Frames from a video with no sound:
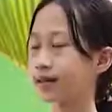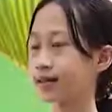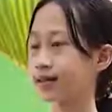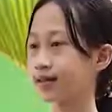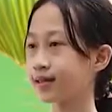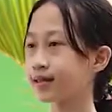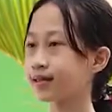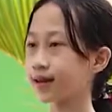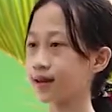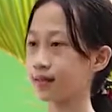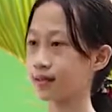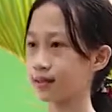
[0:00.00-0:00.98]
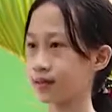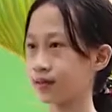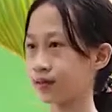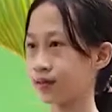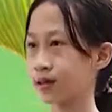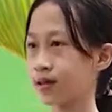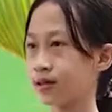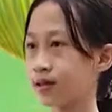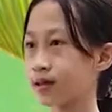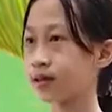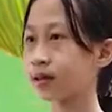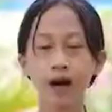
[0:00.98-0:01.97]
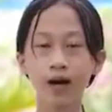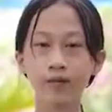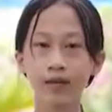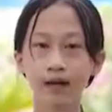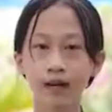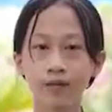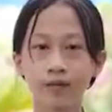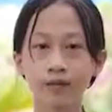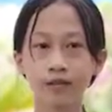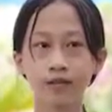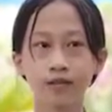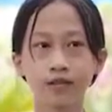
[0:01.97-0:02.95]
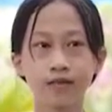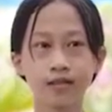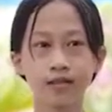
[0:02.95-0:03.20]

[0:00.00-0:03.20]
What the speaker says: teachers and my dear friends on behalf of joining